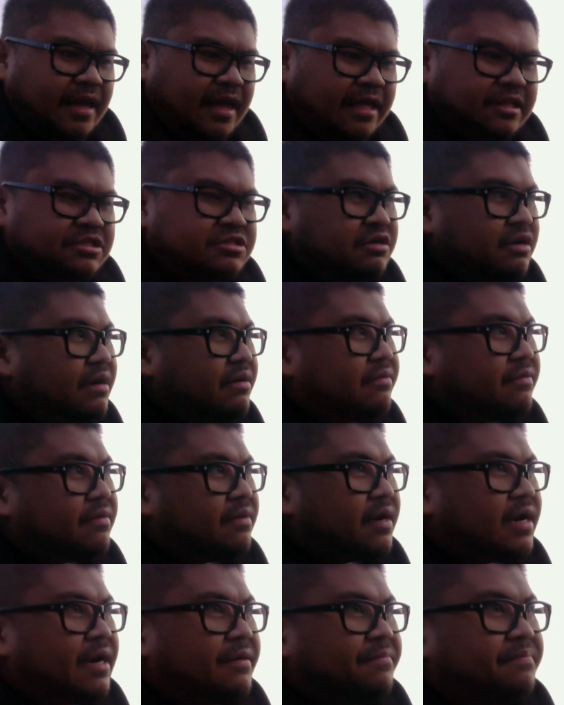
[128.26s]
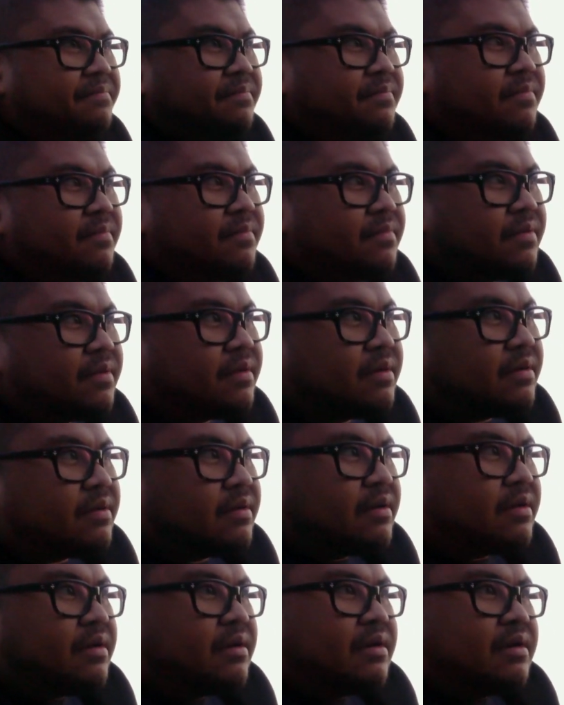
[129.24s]
And so I,
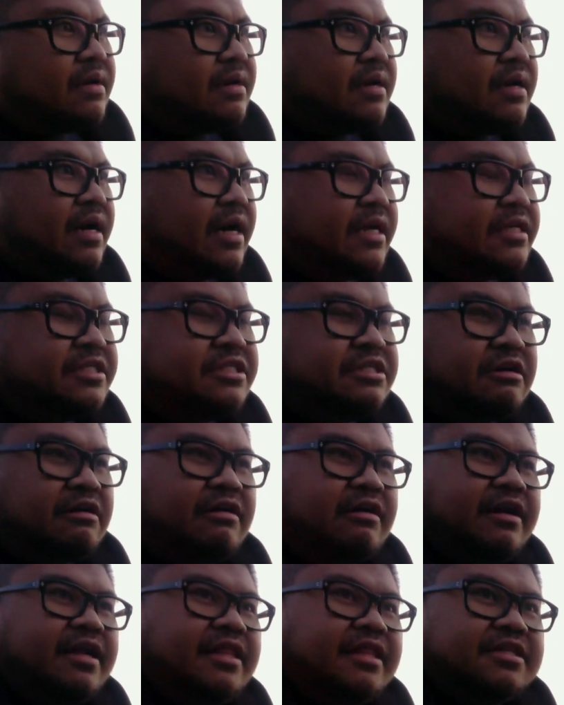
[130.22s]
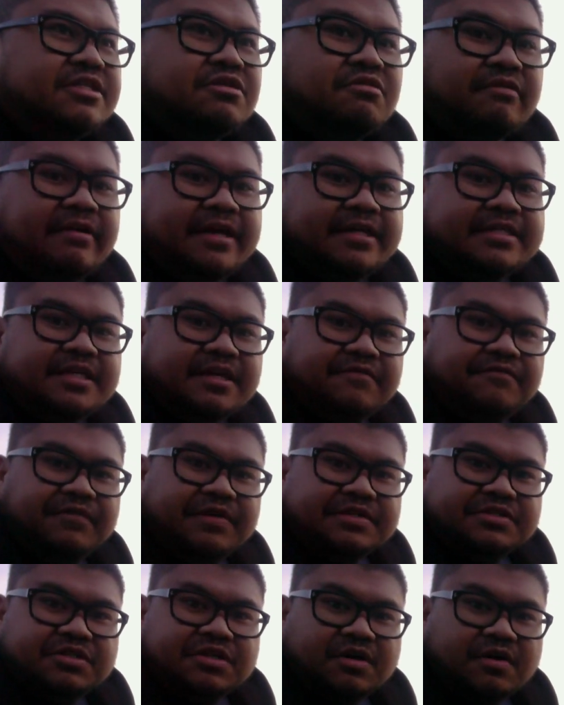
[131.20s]
I, I started in this crazy
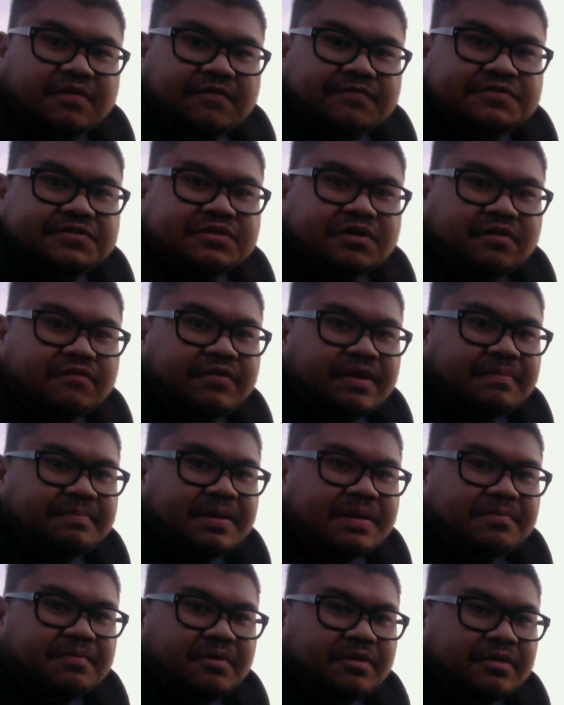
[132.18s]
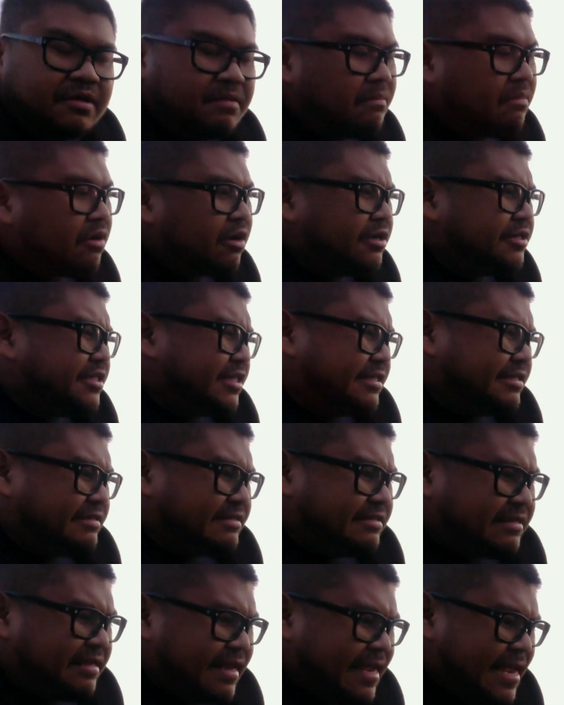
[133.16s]
adventure of serving people in the margins,
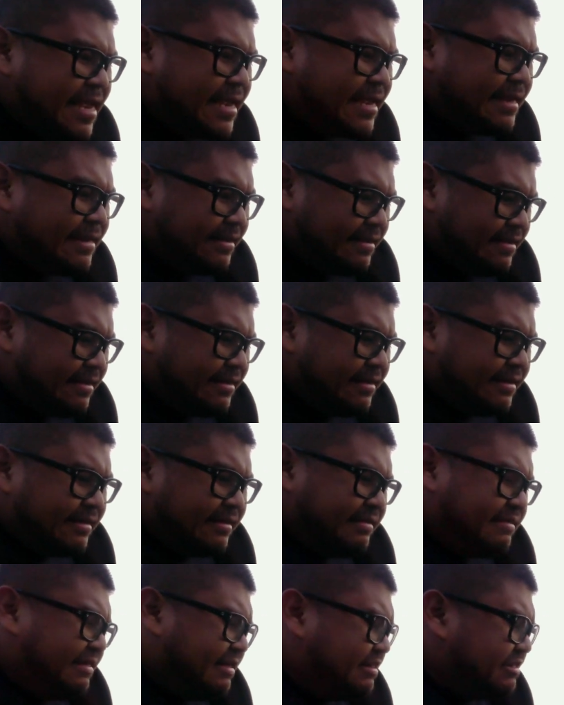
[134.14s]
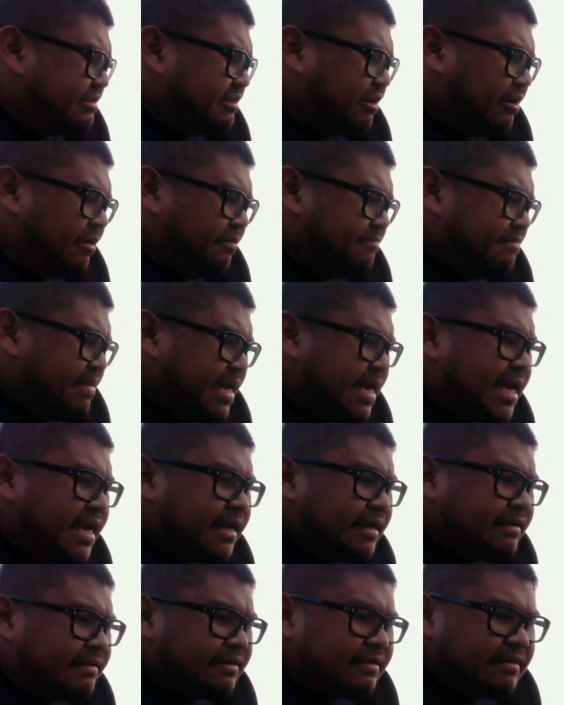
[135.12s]
and they taught
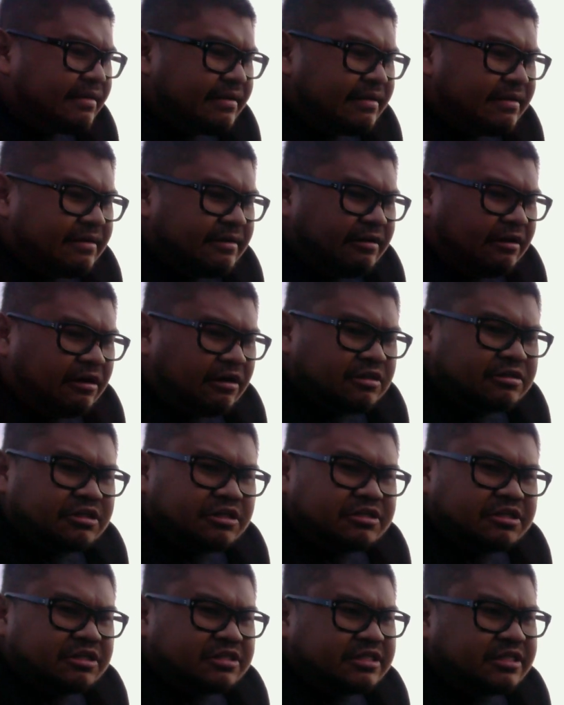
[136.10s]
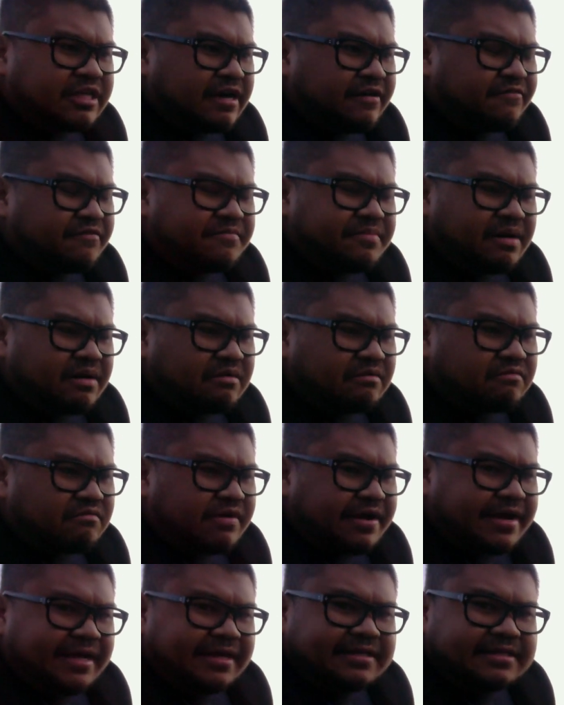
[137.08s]
me all sorts of stuff about
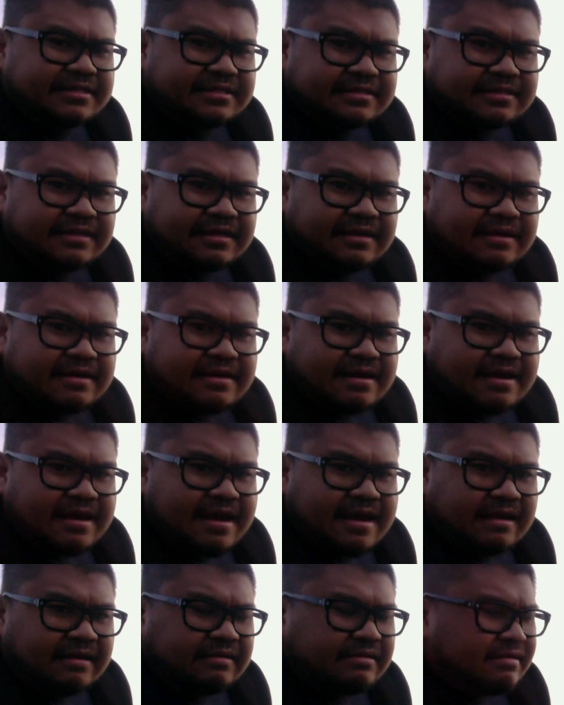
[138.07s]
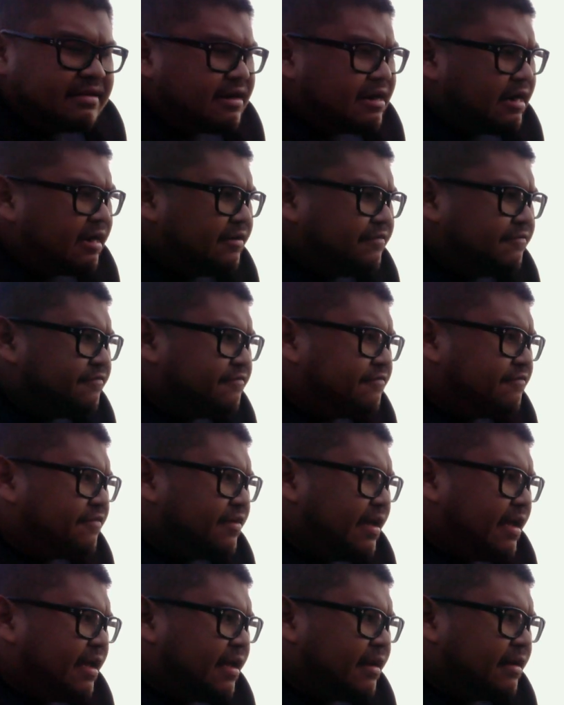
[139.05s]
grace and love
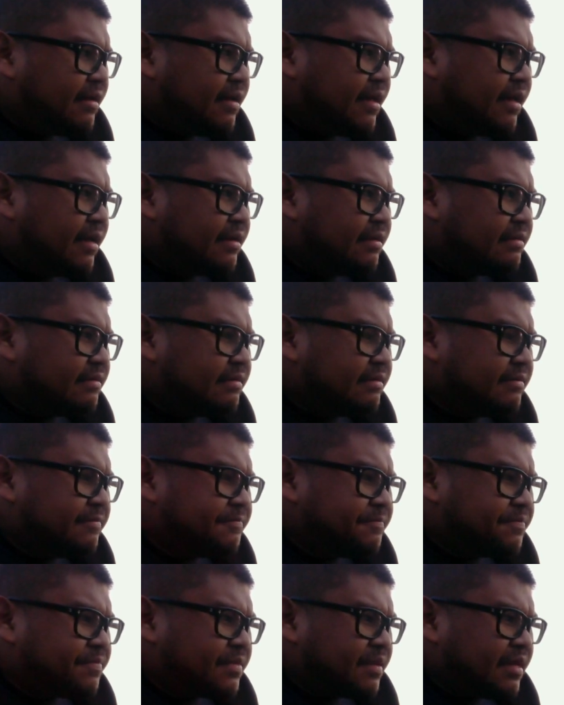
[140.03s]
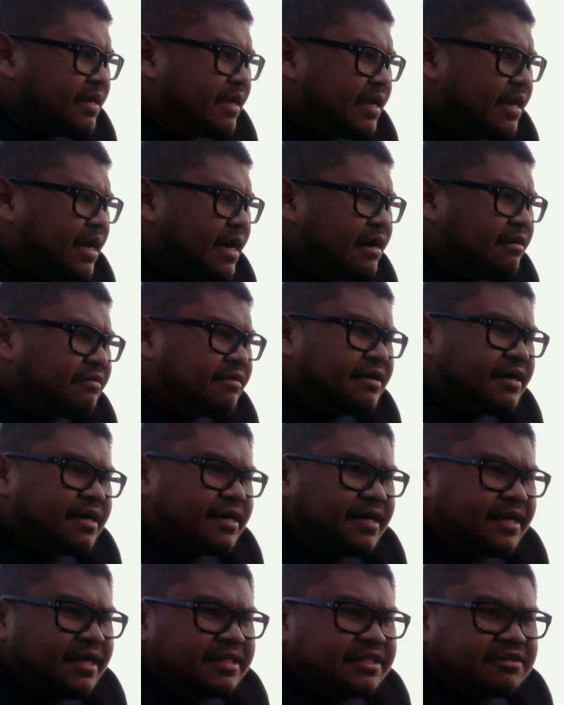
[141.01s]
and, and, and how
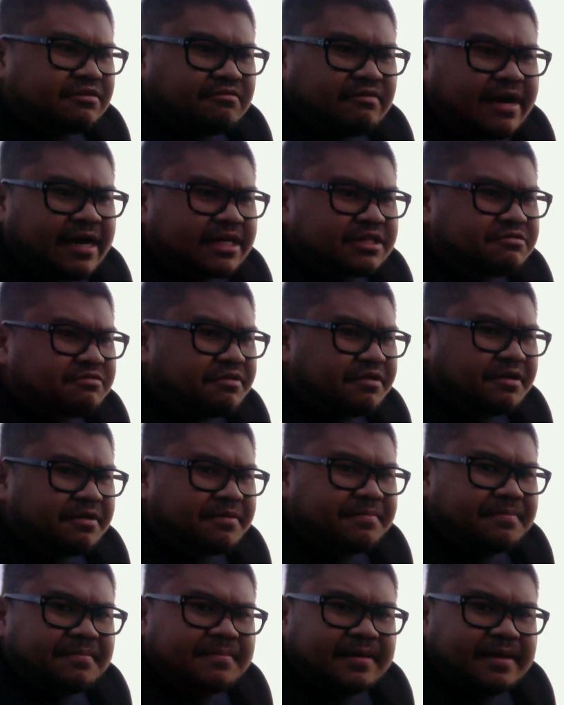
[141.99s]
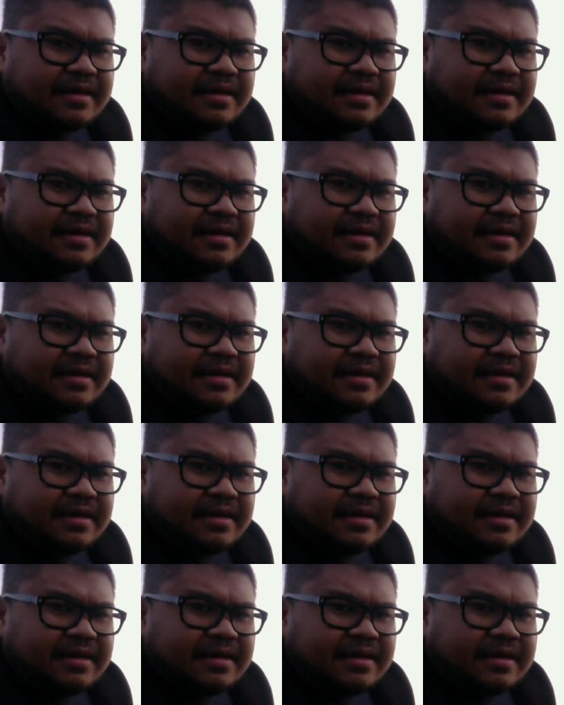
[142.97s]
God interacts with them.